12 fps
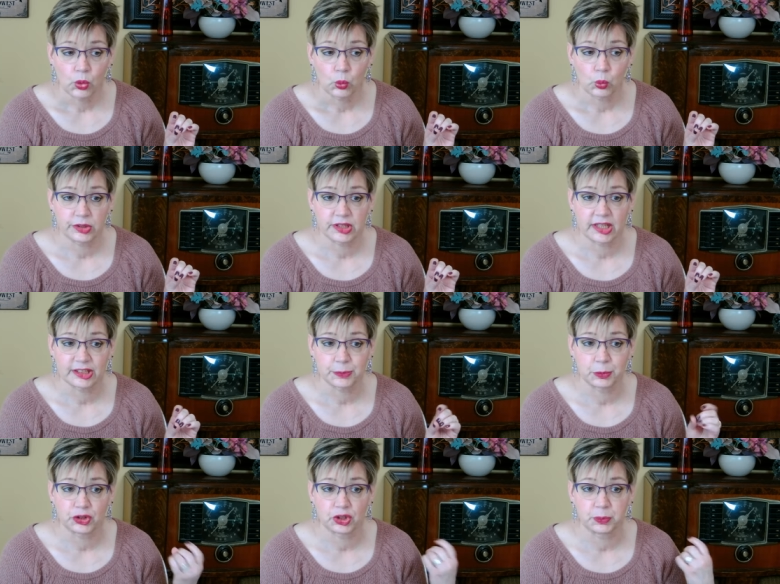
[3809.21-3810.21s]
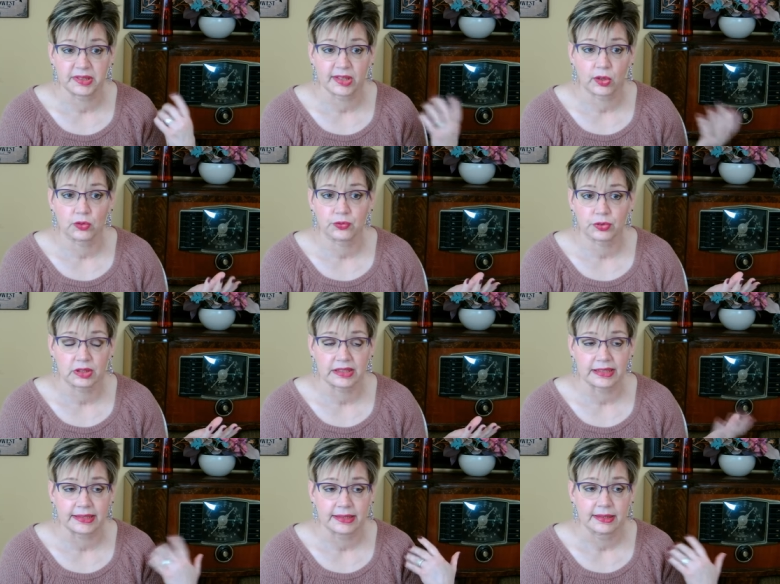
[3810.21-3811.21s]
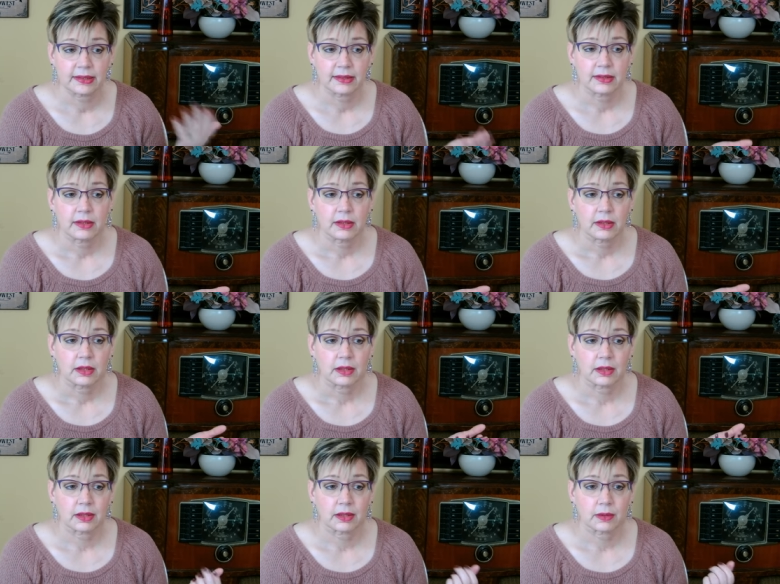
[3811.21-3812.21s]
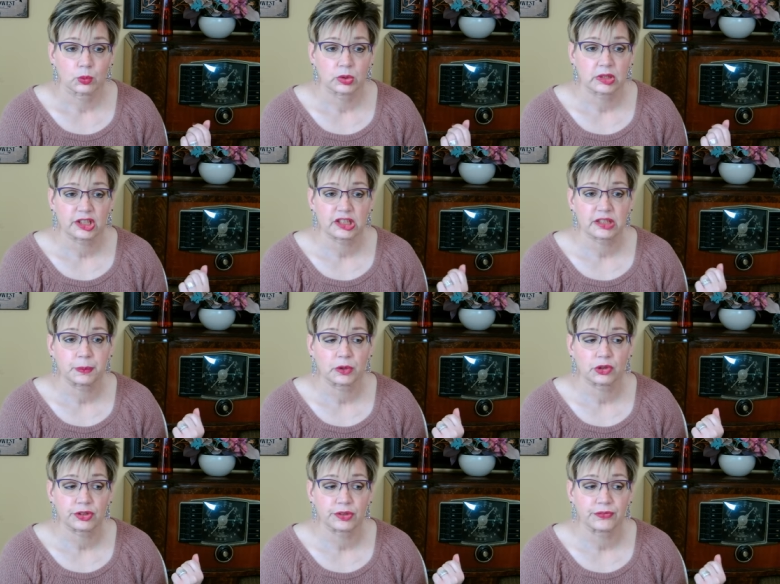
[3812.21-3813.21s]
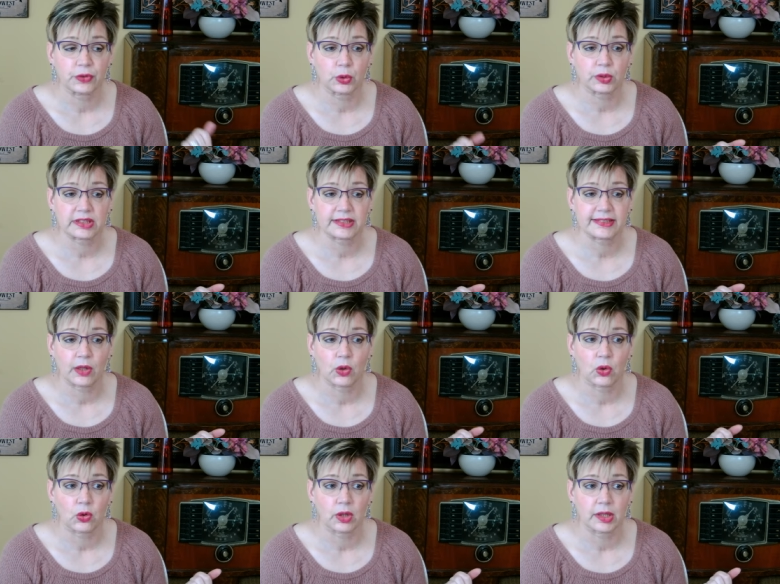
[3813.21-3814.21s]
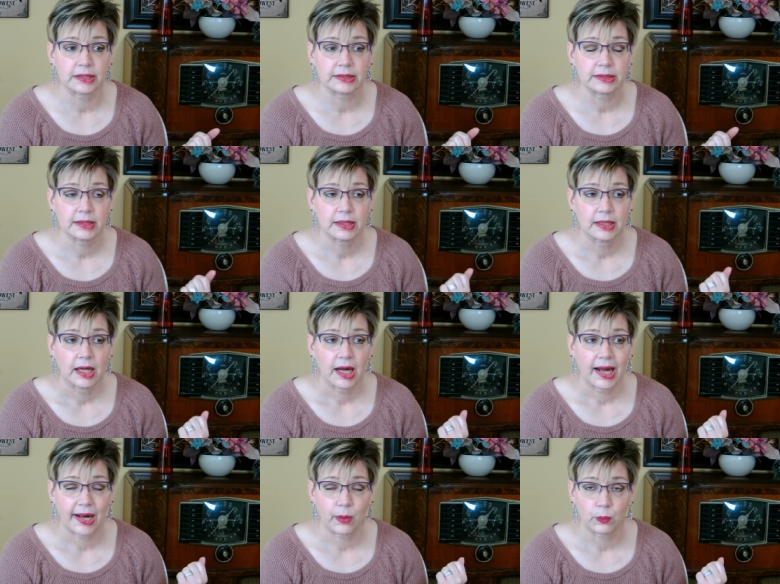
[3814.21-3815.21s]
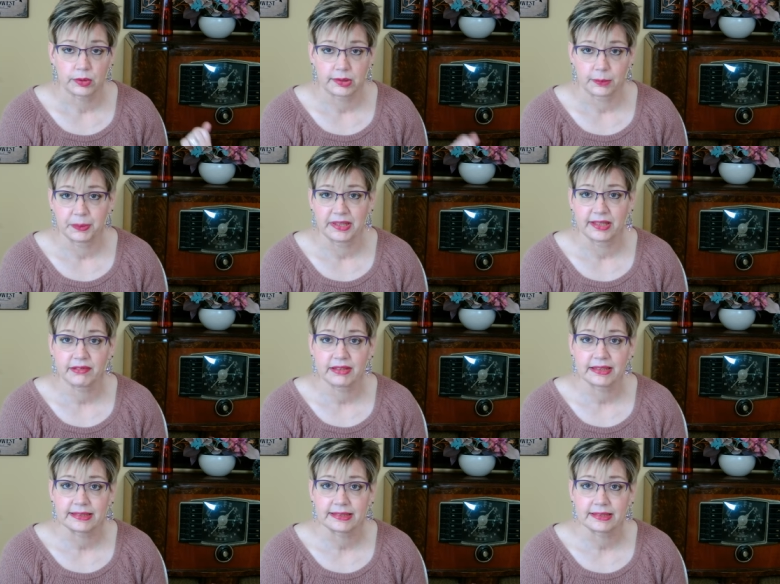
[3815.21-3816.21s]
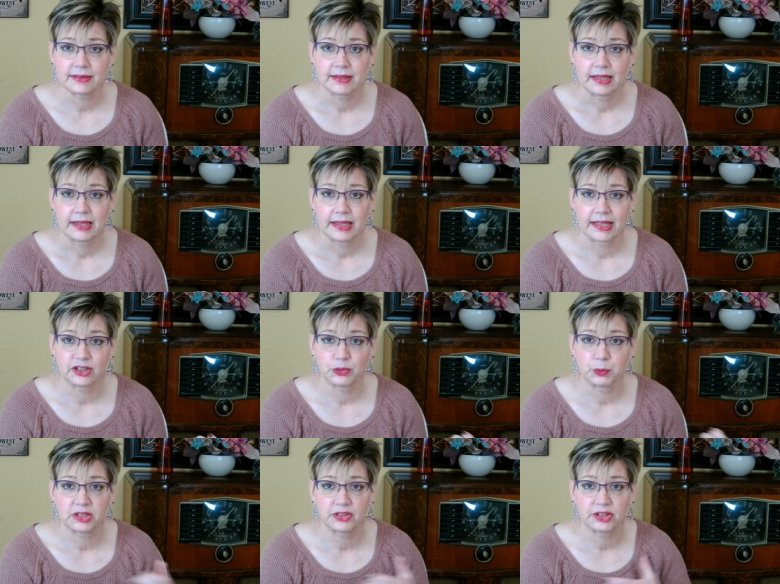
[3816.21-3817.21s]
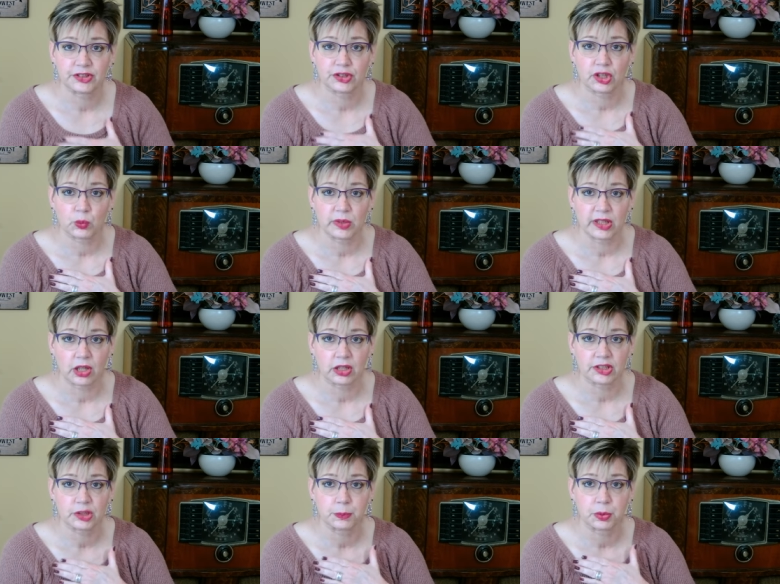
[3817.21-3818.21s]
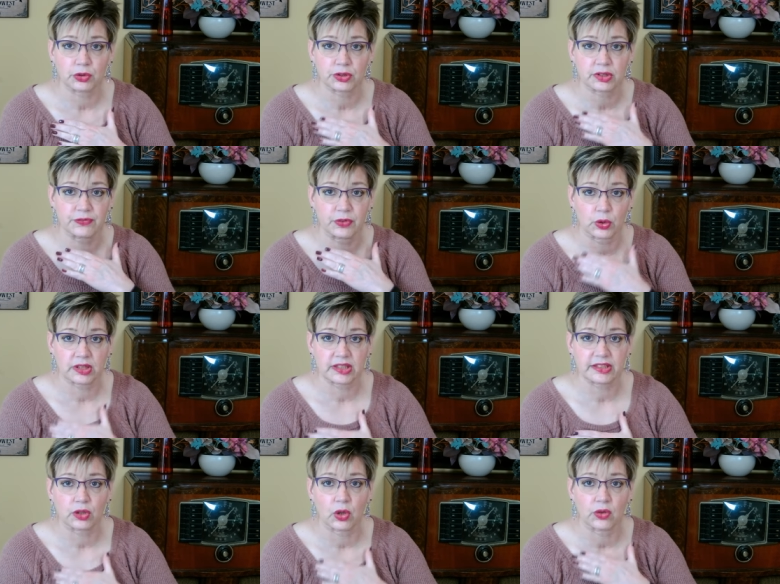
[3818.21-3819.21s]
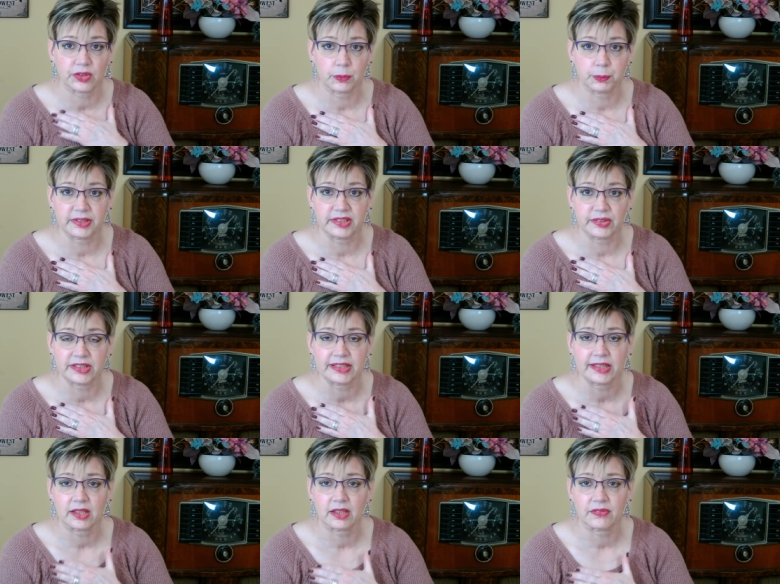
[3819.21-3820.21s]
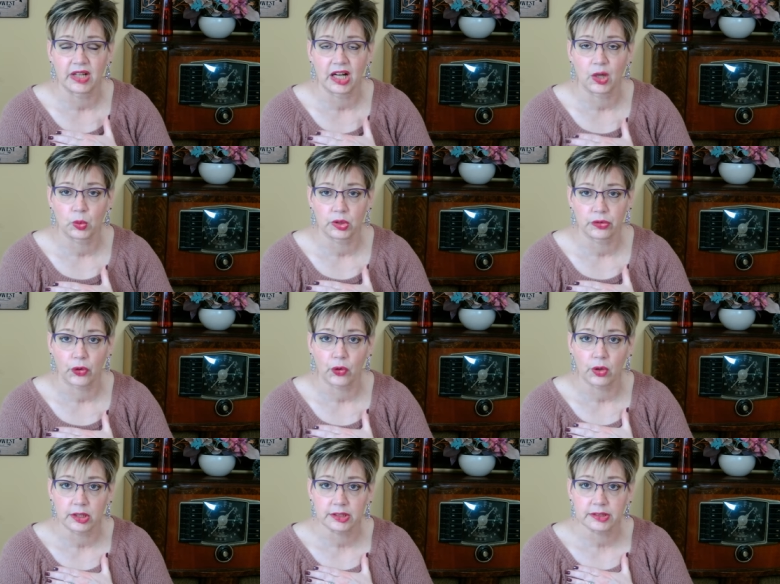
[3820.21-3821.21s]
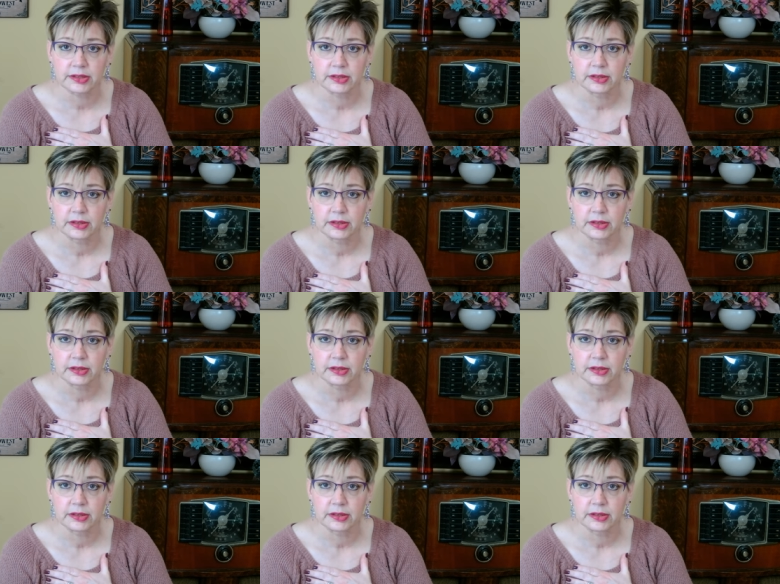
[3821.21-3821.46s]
we're not supposed to be overly, uh, we're not supposed to focus on our appearance as much as we are supposed to focus on the beauty of our heart